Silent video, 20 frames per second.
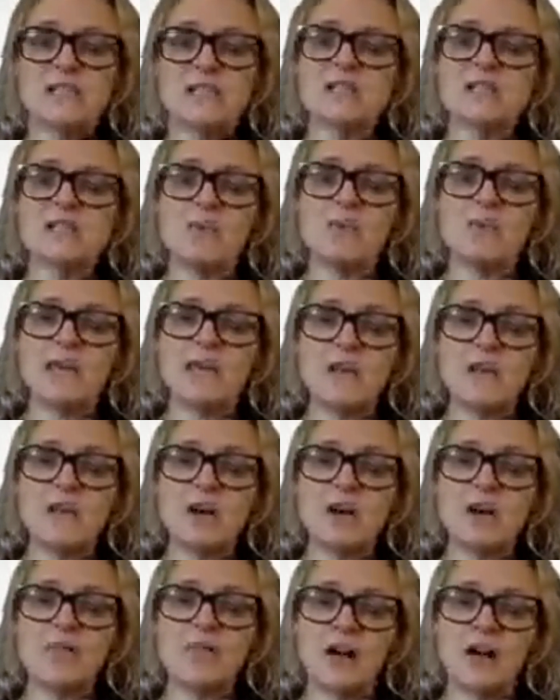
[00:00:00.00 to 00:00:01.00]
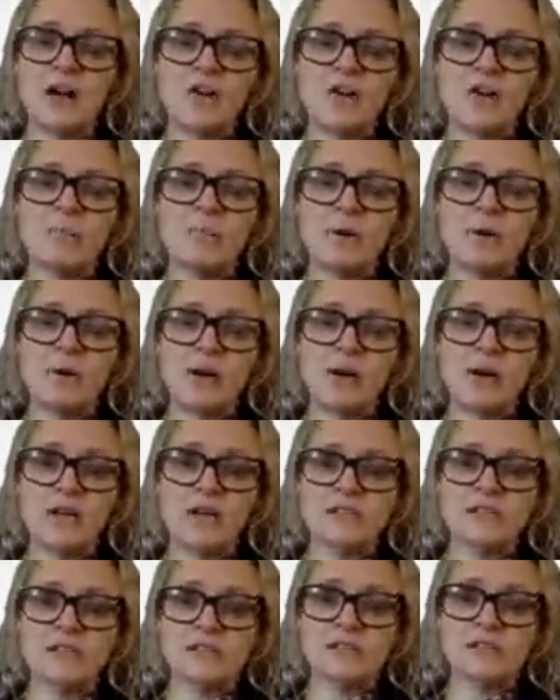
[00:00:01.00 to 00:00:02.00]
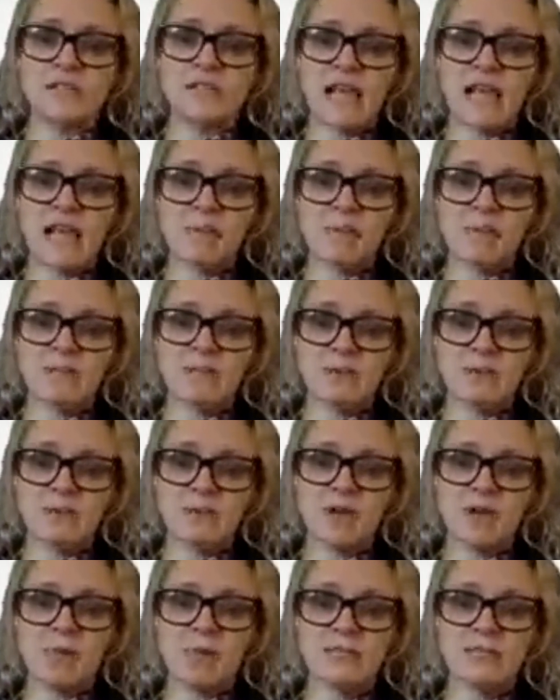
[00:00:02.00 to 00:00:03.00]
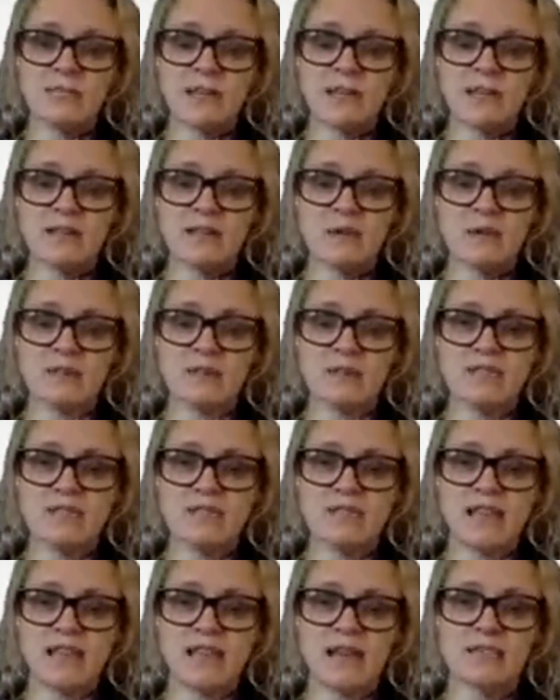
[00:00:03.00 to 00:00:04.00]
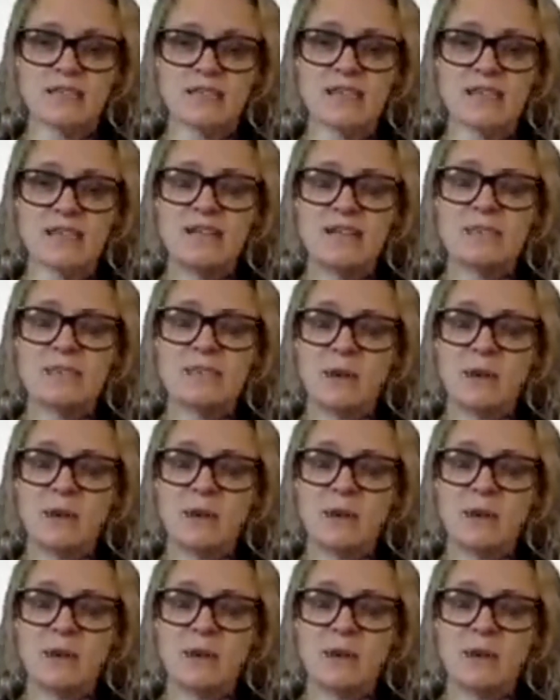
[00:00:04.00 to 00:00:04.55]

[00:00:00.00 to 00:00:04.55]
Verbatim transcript: So we know that our employers are still happy to accommodate them on site,